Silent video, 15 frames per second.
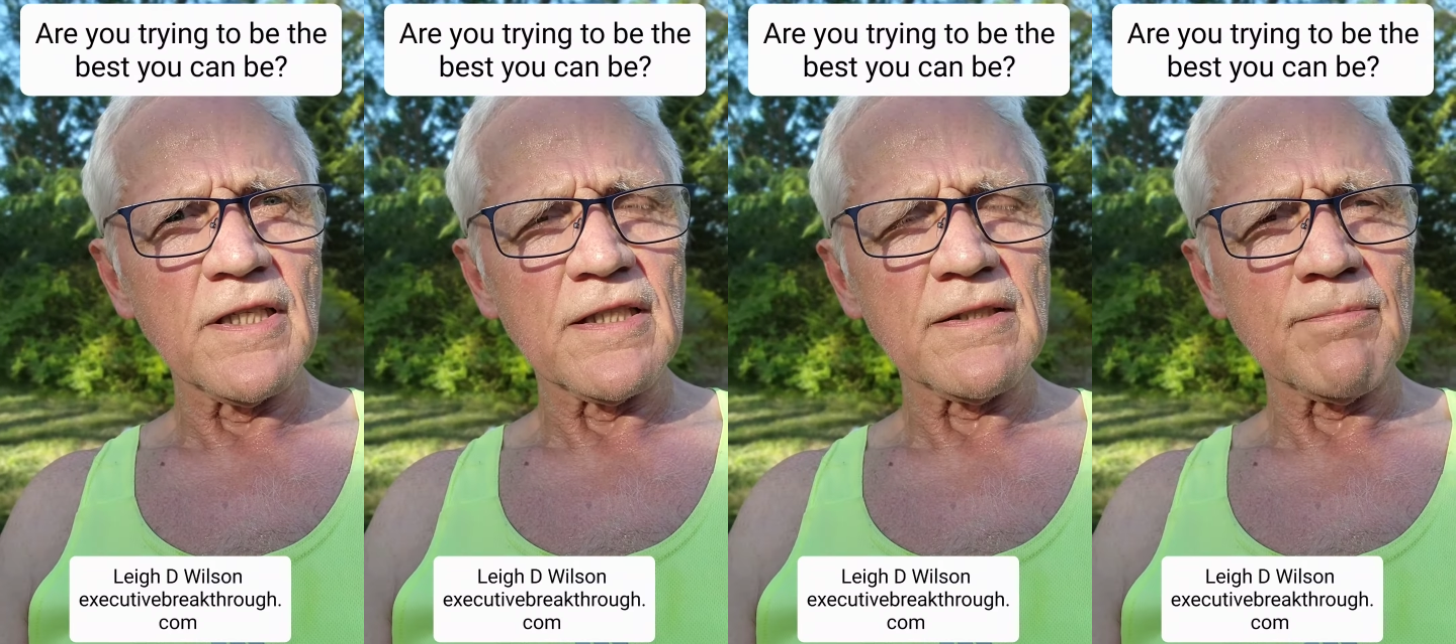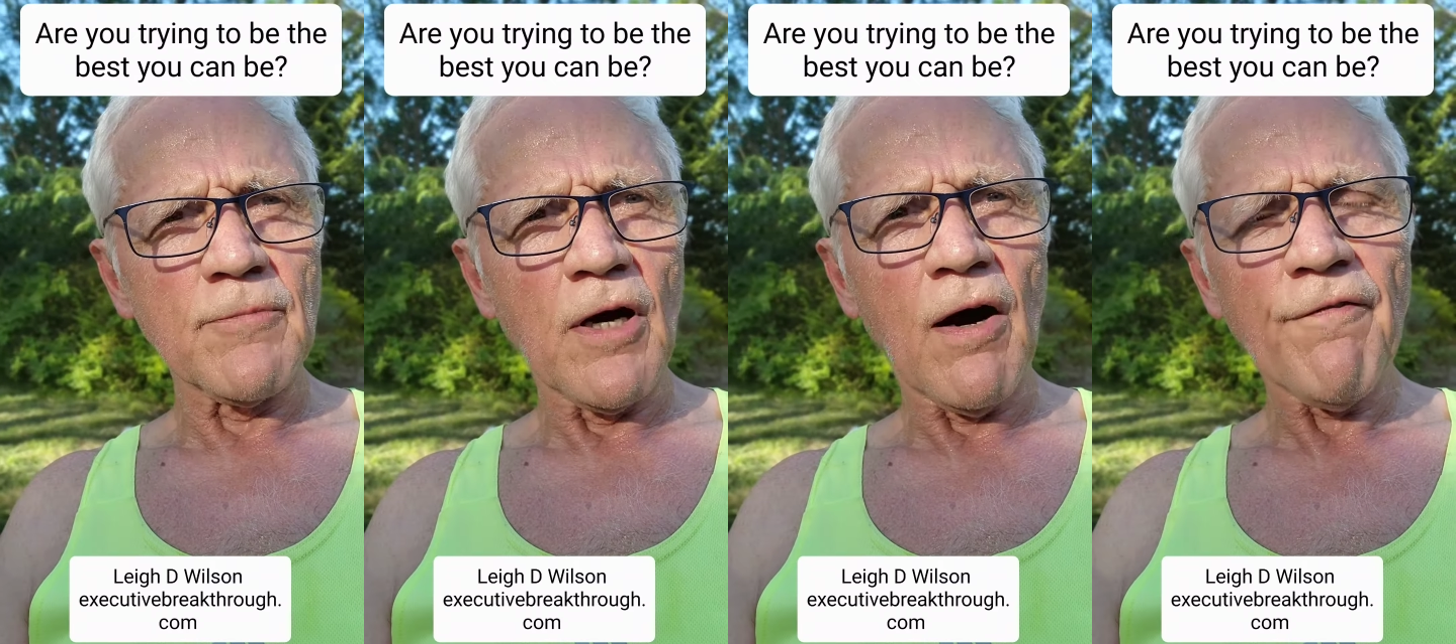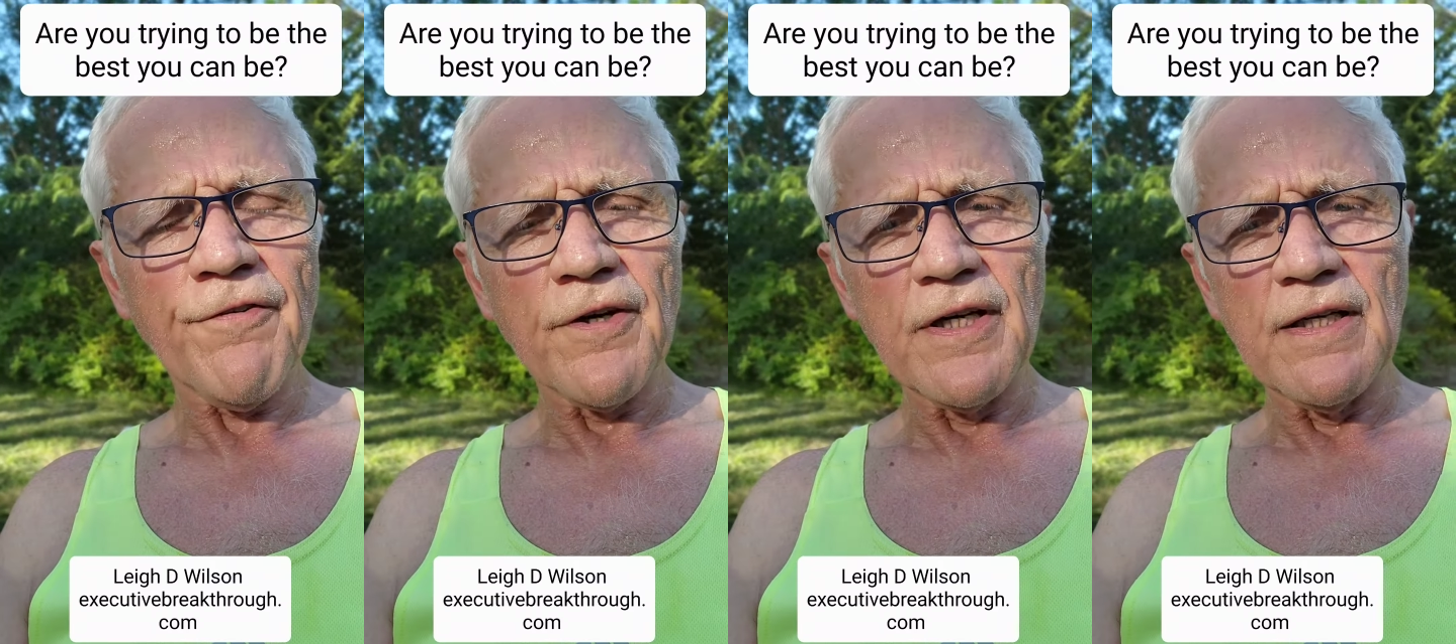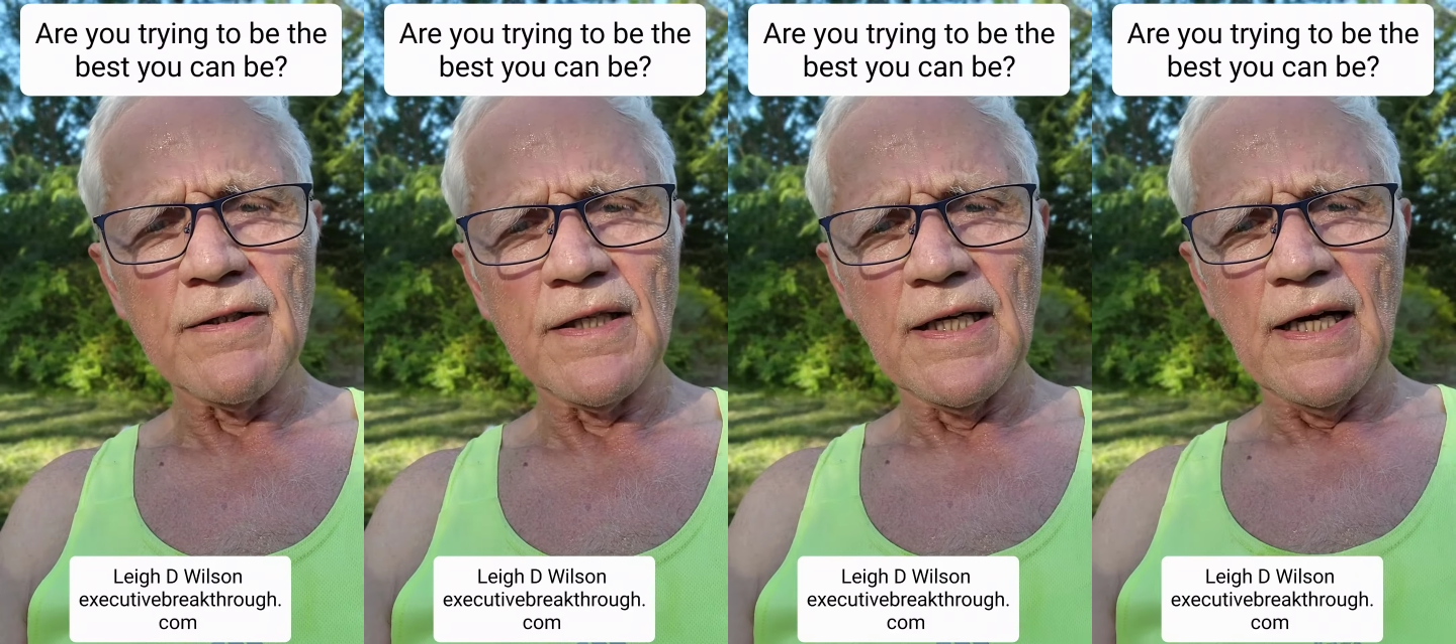that
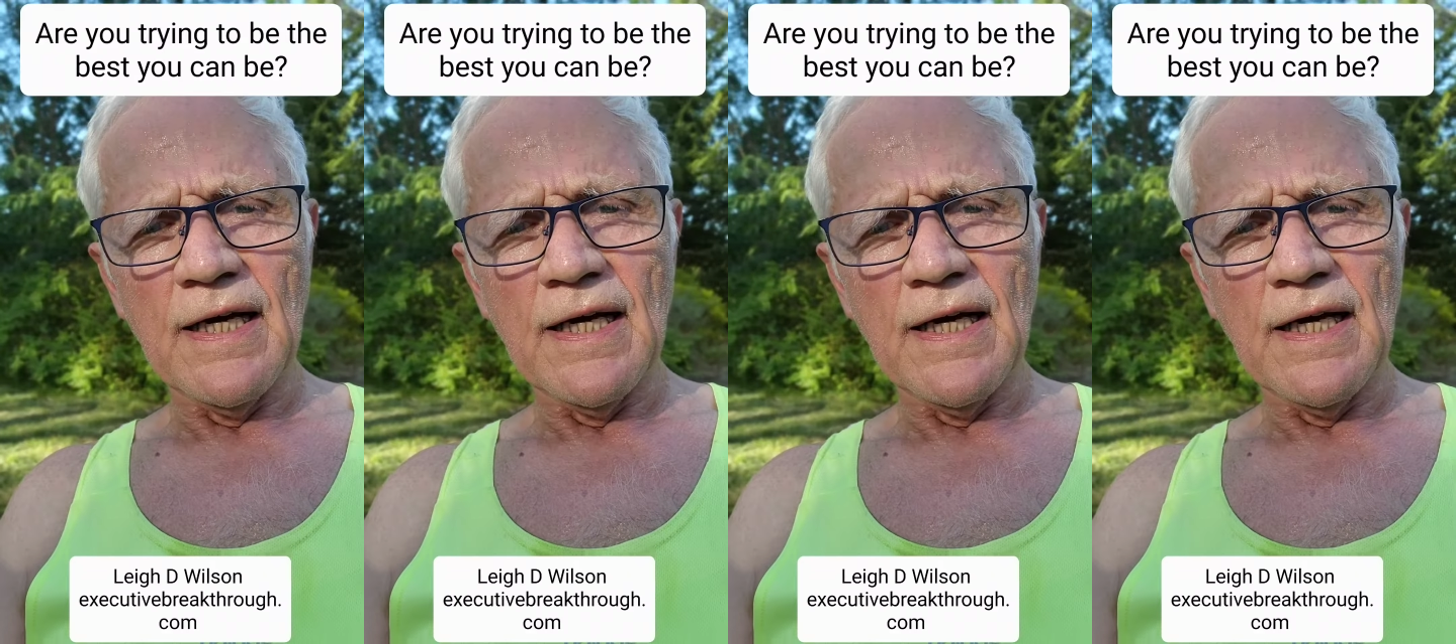often